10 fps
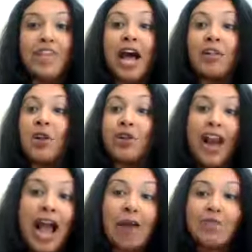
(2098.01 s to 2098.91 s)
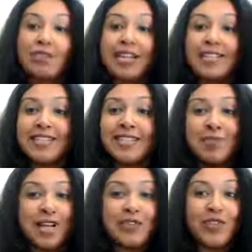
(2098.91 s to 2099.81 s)
Download our app to find
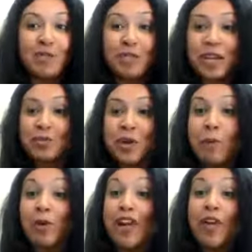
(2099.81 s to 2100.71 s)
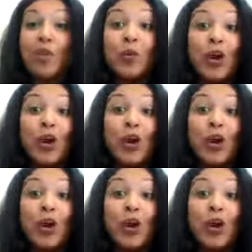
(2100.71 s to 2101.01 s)
places to breastfeed and breast pump around the